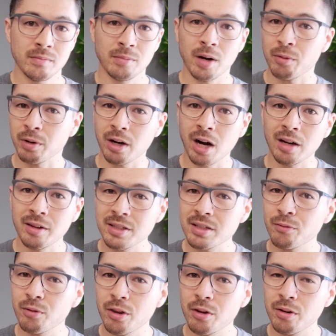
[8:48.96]
But regardless
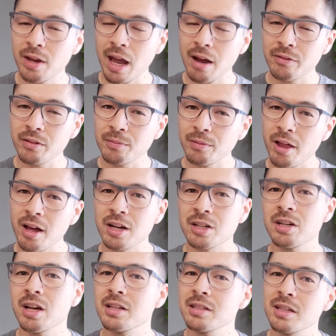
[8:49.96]
of whether you have the vlog
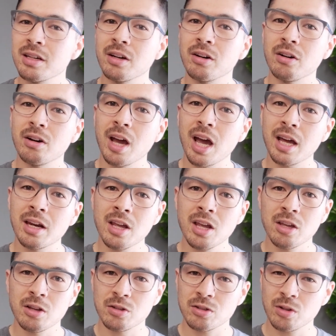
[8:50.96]
shots in it or not,
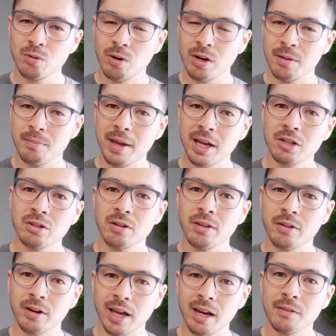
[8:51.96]
you still want to make sure that
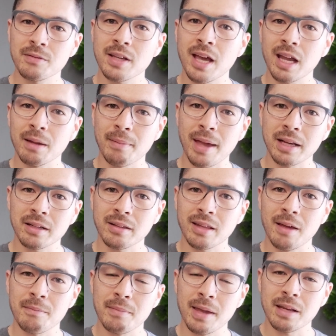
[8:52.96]
they're kind of tying back to
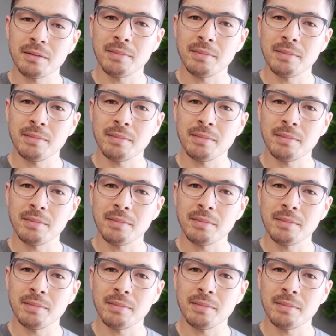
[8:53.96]
that main